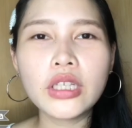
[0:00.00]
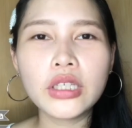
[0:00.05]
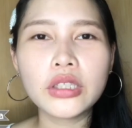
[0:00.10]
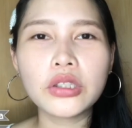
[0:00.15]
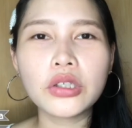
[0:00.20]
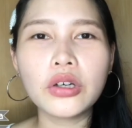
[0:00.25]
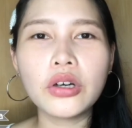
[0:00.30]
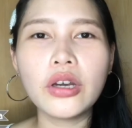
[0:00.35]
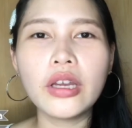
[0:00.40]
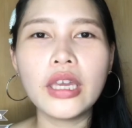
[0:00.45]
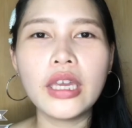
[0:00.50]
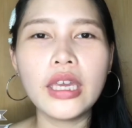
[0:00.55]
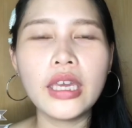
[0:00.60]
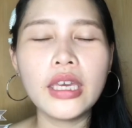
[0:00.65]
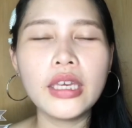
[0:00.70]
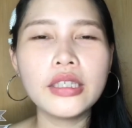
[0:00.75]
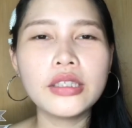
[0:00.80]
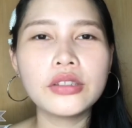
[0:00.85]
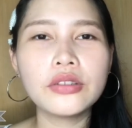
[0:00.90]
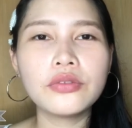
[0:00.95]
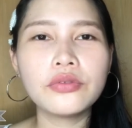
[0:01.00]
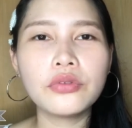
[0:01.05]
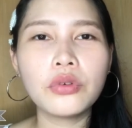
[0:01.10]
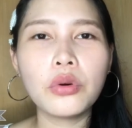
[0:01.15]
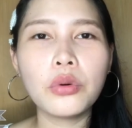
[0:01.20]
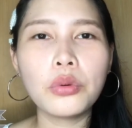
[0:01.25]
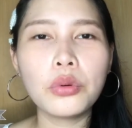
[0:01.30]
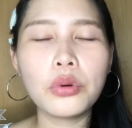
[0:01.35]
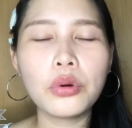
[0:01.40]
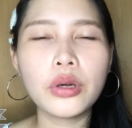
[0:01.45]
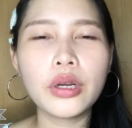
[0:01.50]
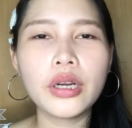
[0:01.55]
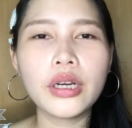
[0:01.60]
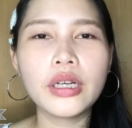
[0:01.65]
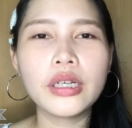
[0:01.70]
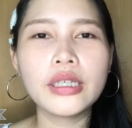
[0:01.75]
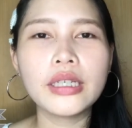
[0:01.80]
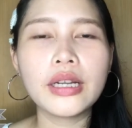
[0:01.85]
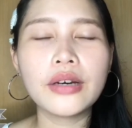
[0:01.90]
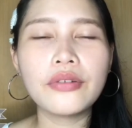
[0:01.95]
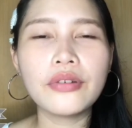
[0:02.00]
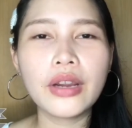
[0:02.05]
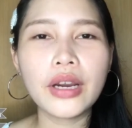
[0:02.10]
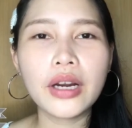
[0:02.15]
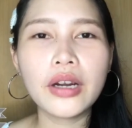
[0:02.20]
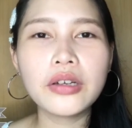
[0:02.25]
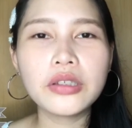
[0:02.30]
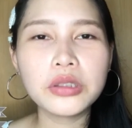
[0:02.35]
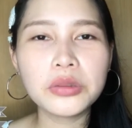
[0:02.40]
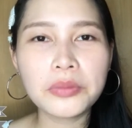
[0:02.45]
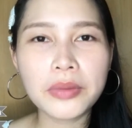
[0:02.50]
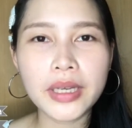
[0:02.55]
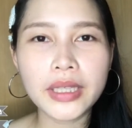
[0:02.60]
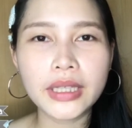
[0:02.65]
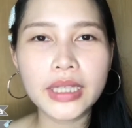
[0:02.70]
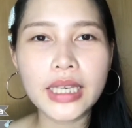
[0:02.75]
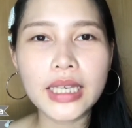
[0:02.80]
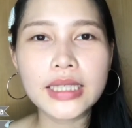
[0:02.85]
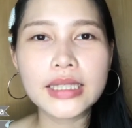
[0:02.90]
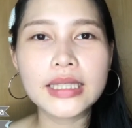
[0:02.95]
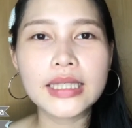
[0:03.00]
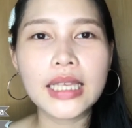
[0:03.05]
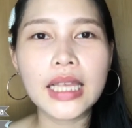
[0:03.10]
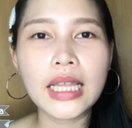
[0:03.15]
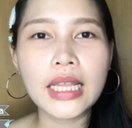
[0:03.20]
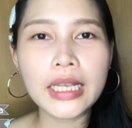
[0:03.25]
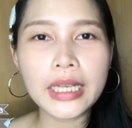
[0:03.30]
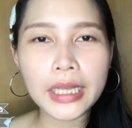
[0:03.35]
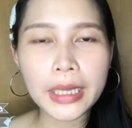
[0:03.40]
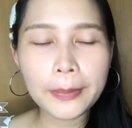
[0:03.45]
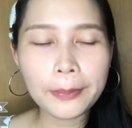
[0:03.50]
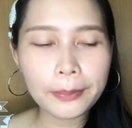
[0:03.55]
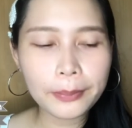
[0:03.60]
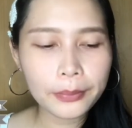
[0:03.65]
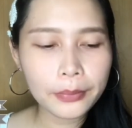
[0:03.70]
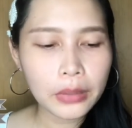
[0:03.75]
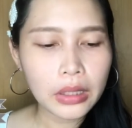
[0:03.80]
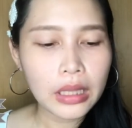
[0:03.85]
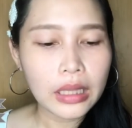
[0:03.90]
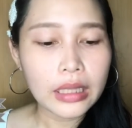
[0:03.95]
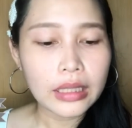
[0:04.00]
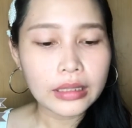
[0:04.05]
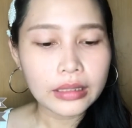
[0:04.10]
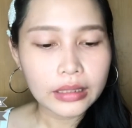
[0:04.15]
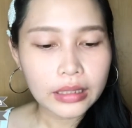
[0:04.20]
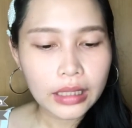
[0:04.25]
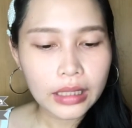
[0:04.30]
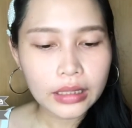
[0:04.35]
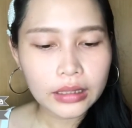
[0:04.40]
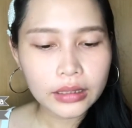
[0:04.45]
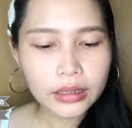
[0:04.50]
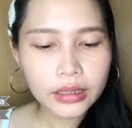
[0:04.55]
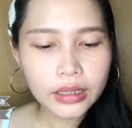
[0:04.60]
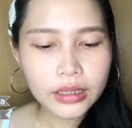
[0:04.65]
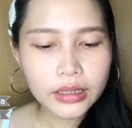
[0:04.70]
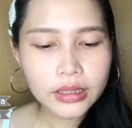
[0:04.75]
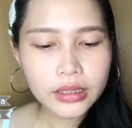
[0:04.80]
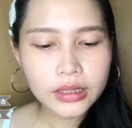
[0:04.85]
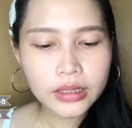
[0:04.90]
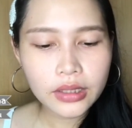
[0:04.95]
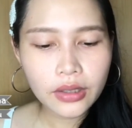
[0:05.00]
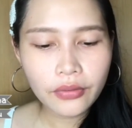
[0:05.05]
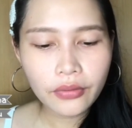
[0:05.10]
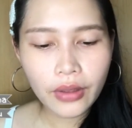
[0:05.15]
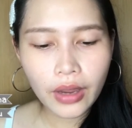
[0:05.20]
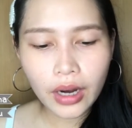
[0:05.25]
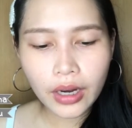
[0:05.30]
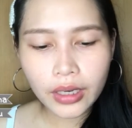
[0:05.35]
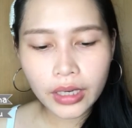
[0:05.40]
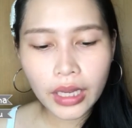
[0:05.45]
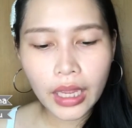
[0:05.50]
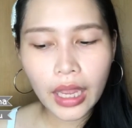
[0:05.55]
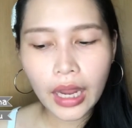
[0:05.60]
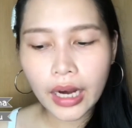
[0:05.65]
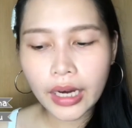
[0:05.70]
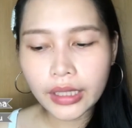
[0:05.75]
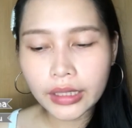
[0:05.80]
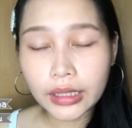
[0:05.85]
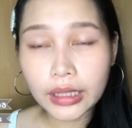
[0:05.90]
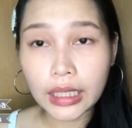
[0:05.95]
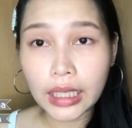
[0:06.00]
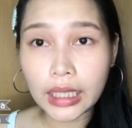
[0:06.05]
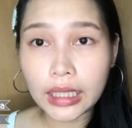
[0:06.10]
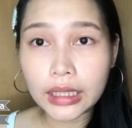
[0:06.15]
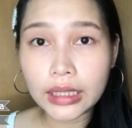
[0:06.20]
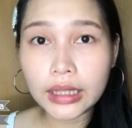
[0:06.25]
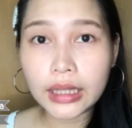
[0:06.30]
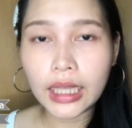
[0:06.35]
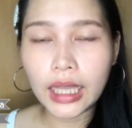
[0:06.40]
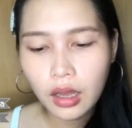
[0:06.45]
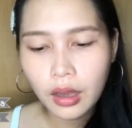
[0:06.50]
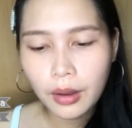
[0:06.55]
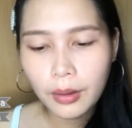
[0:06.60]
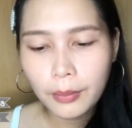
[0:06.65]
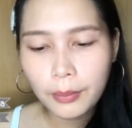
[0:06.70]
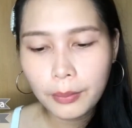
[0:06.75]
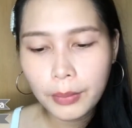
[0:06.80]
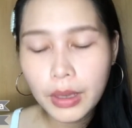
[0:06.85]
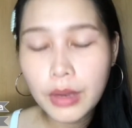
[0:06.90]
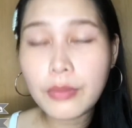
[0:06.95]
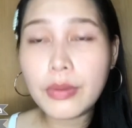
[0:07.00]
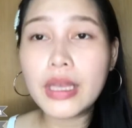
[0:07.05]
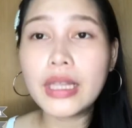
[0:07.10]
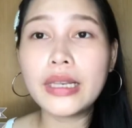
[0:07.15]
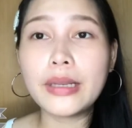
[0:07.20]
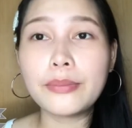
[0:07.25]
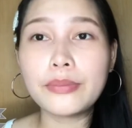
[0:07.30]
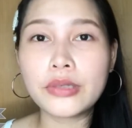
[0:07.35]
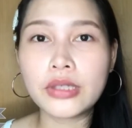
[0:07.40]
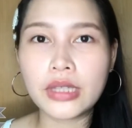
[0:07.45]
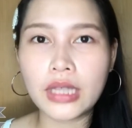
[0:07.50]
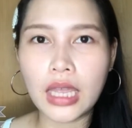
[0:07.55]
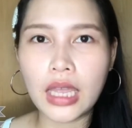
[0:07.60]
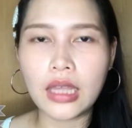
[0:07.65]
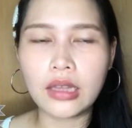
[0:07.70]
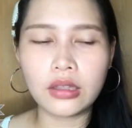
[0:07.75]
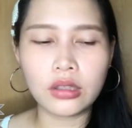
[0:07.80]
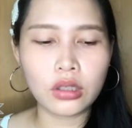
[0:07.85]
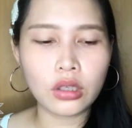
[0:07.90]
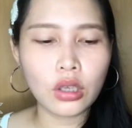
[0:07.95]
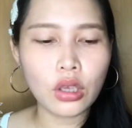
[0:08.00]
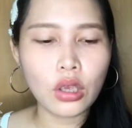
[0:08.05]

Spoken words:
na to is for the Fairycosmeticsph Lip Tint. This is the Fairy Air Tint Baby Lip Stain.